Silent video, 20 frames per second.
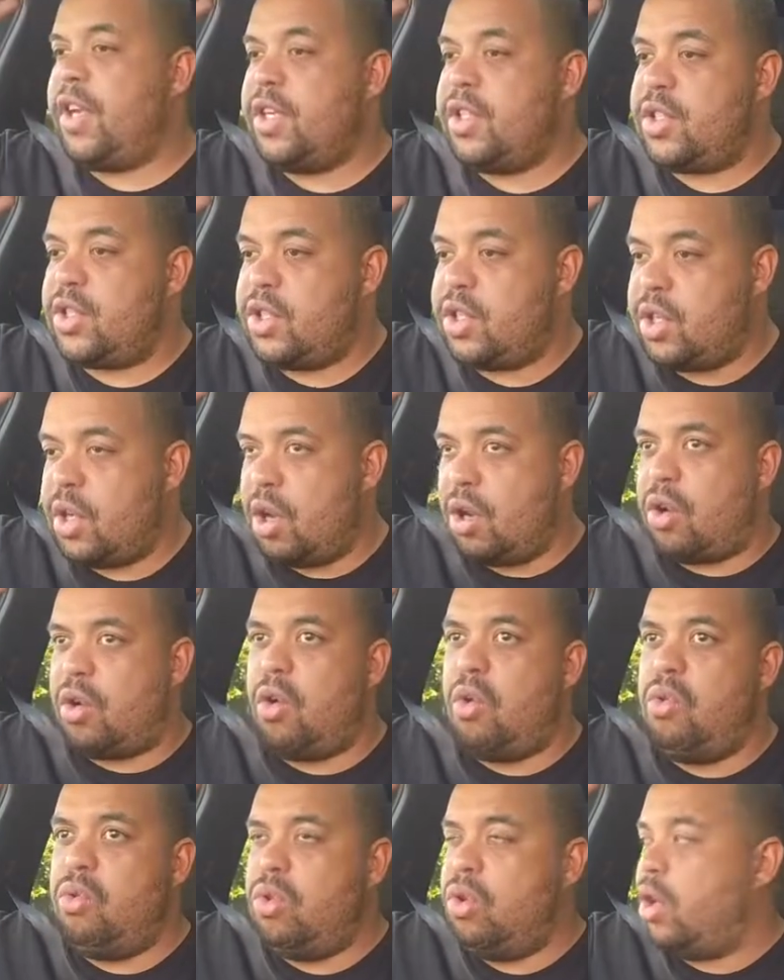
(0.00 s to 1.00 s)
it's just a
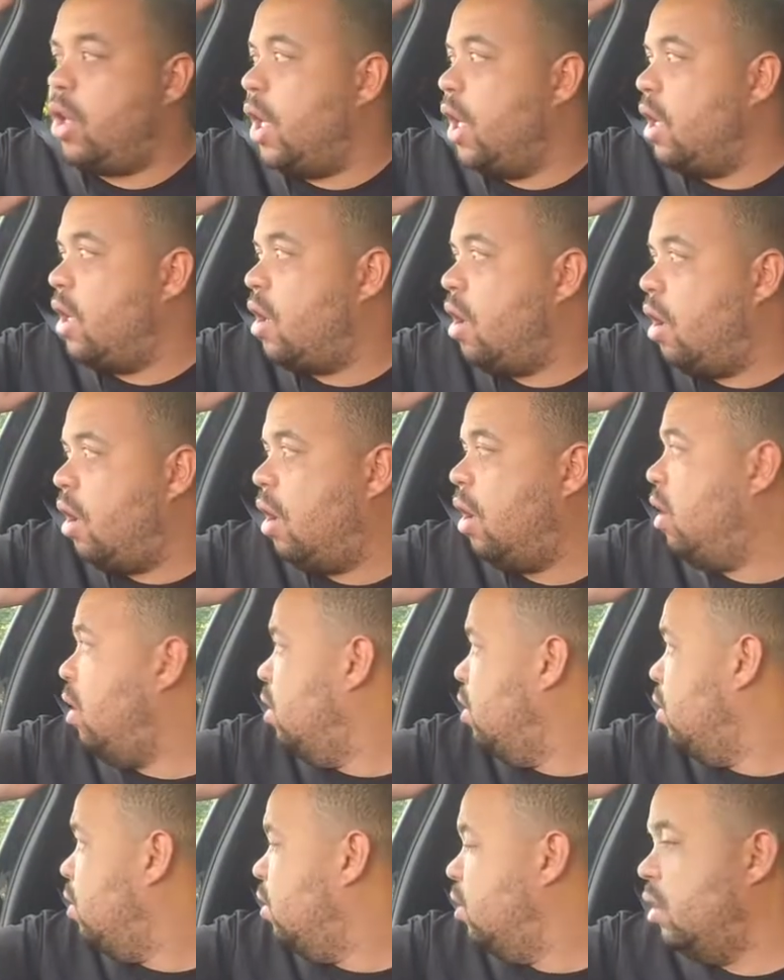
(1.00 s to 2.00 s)
cool looking car.
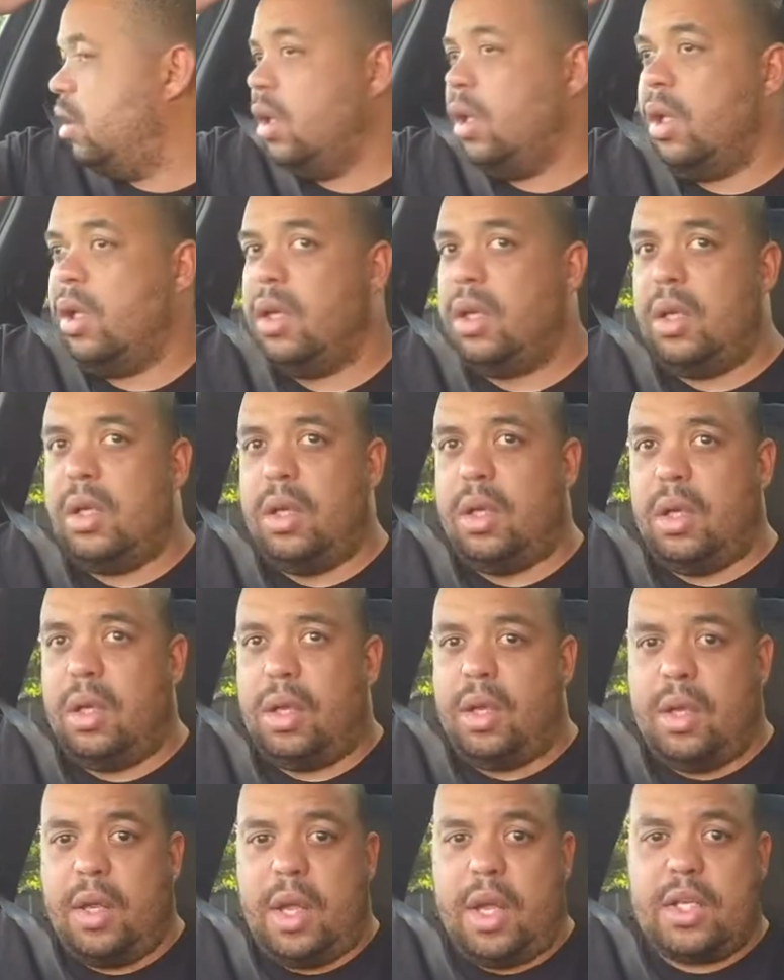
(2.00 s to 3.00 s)

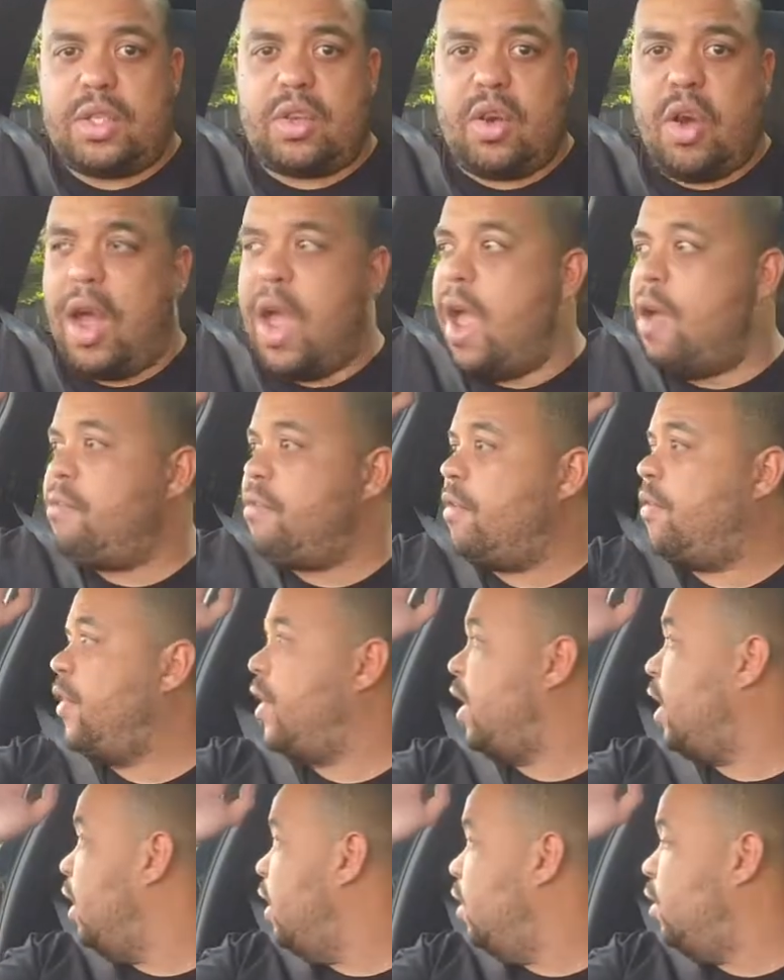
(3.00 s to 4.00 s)
It's got
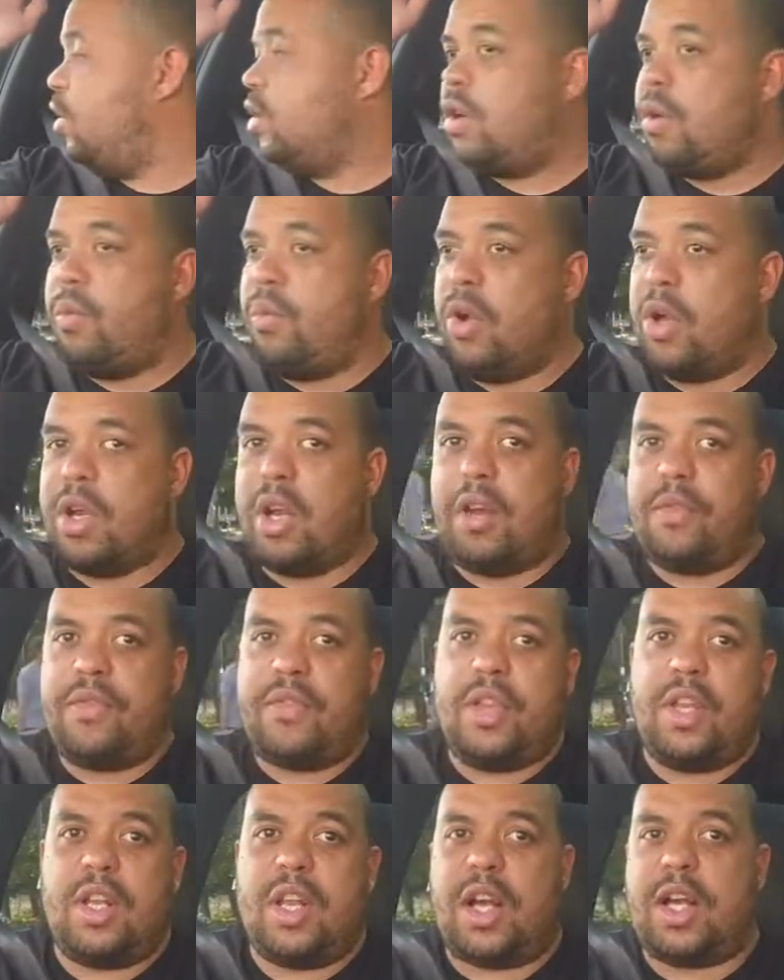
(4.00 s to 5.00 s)
everything in it you could want.
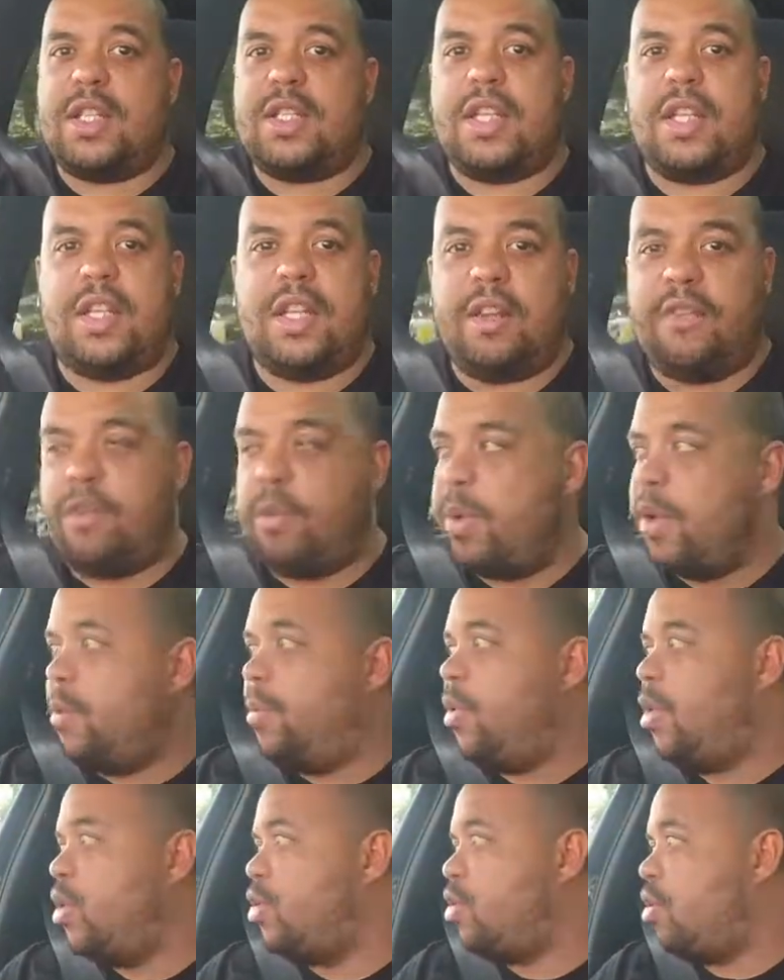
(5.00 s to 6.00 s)
Like I said, never been a
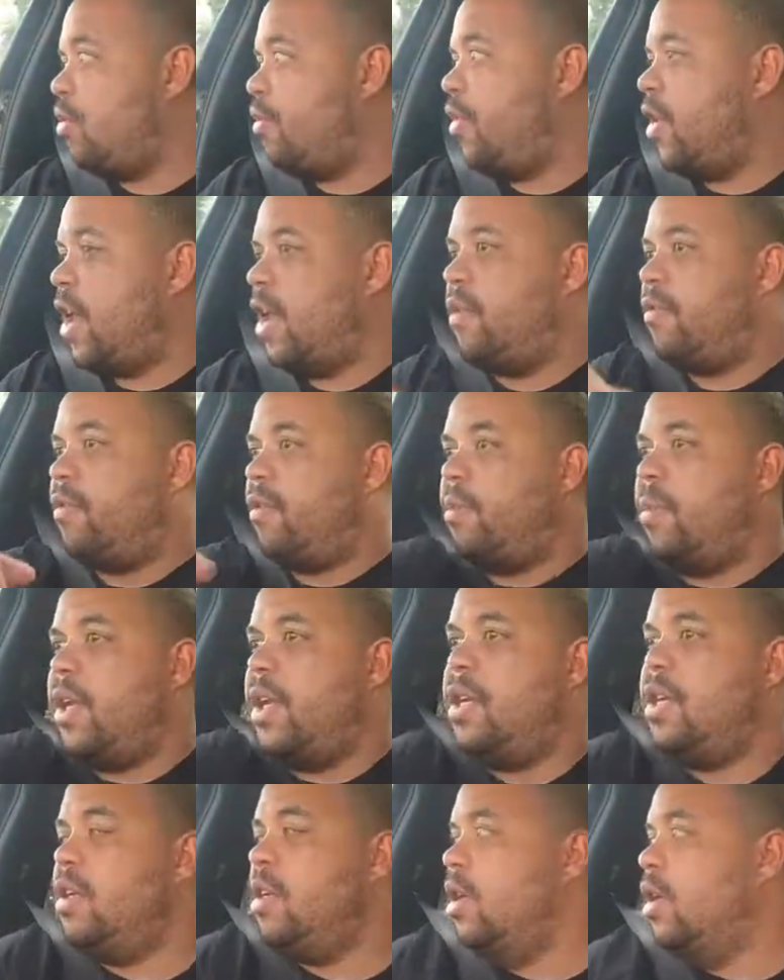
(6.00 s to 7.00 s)
Peugeot fan. For
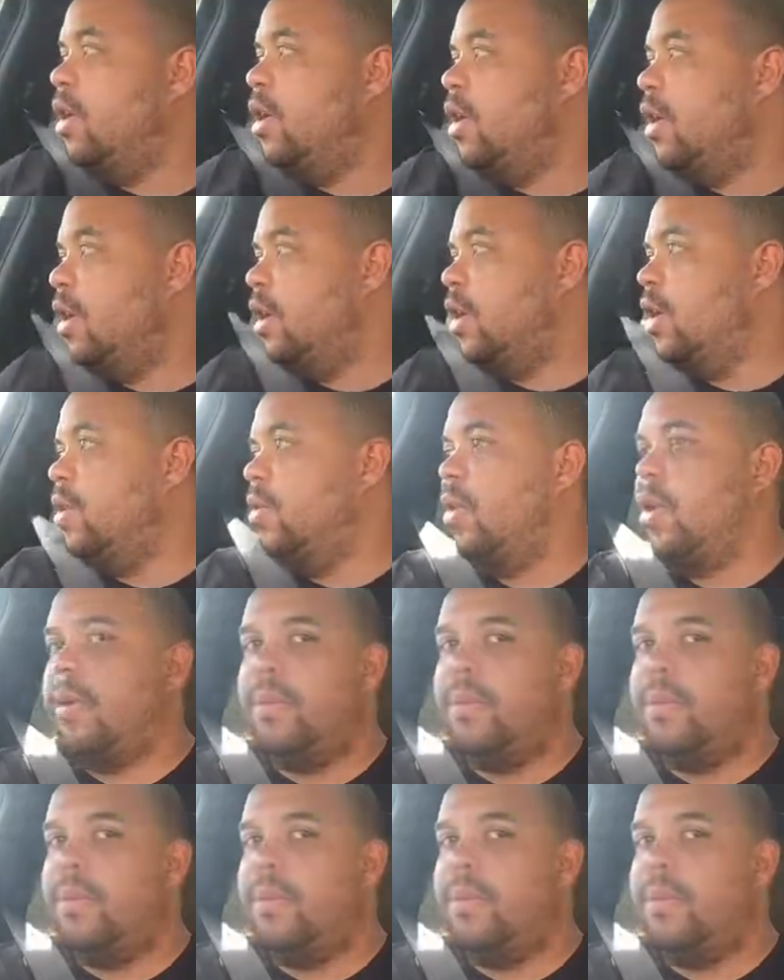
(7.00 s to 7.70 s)
me, you want